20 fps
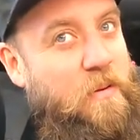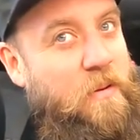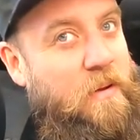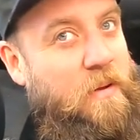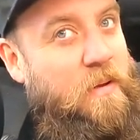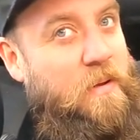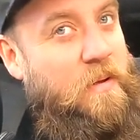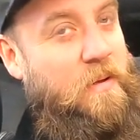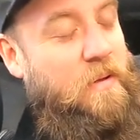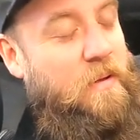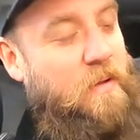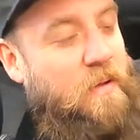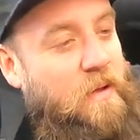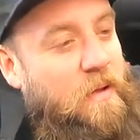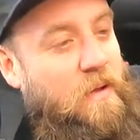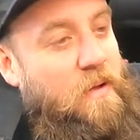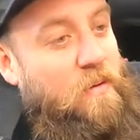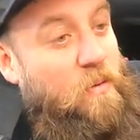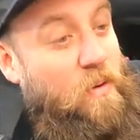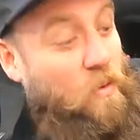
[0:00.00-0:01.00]
Yes, yes.
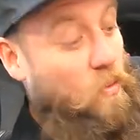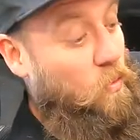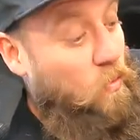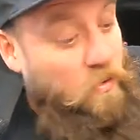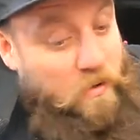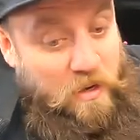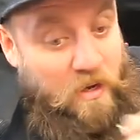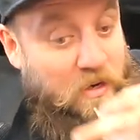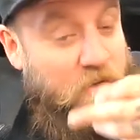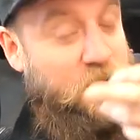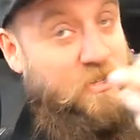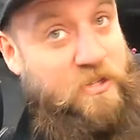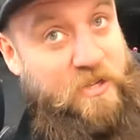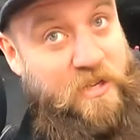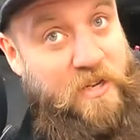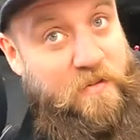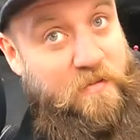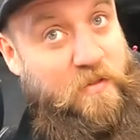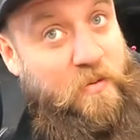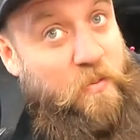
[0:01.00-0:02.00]
Well, all the colours you
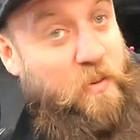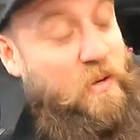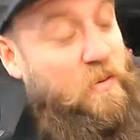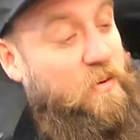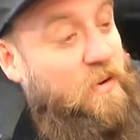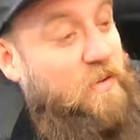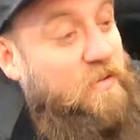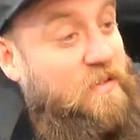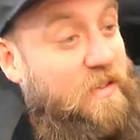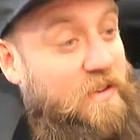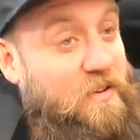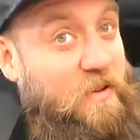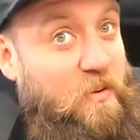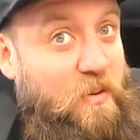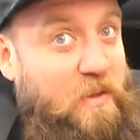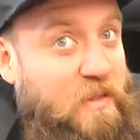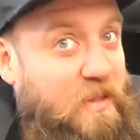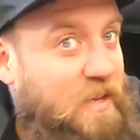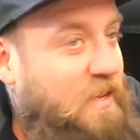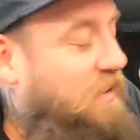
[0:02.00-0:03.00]
can get for the wheel nuts, they
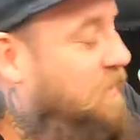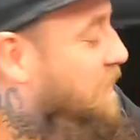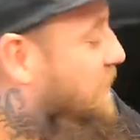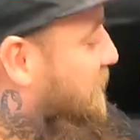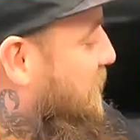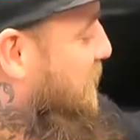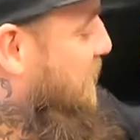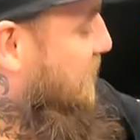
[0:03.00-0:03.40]
do in these.